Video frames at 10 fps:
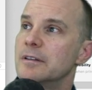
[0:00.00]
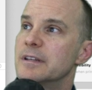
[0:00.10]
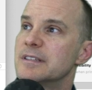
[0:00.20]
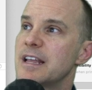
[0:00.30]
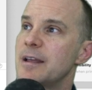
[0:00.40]

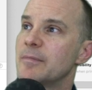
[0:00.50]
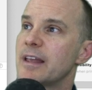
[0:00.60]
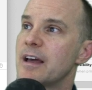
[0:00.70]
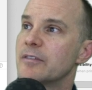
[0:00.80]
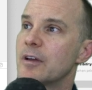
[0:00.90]
the same
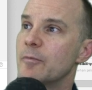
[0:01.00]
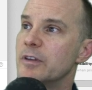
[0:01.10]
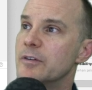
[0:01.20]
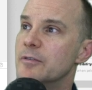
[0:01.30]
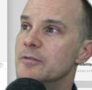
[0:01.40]
layout that
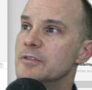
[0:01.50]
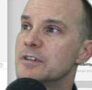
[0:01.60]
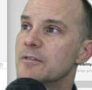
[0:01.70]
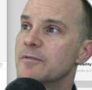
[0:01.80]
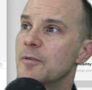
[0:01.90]
we use